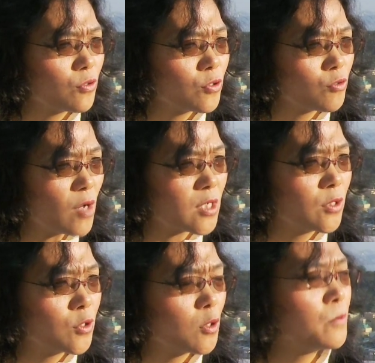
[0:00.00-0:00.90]

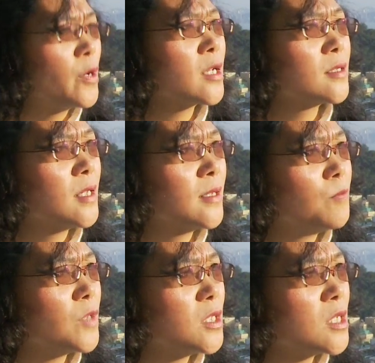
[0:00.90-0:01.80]
struggled to break
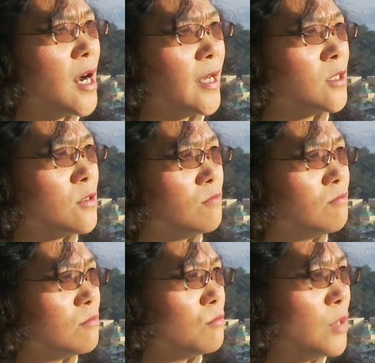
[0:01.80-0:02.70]
the tight
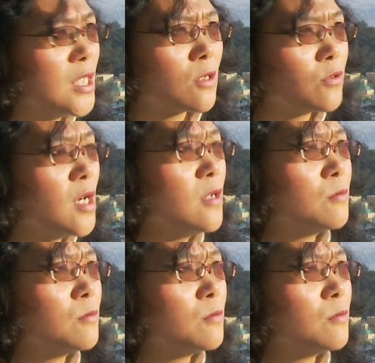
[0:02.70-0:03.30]
political road.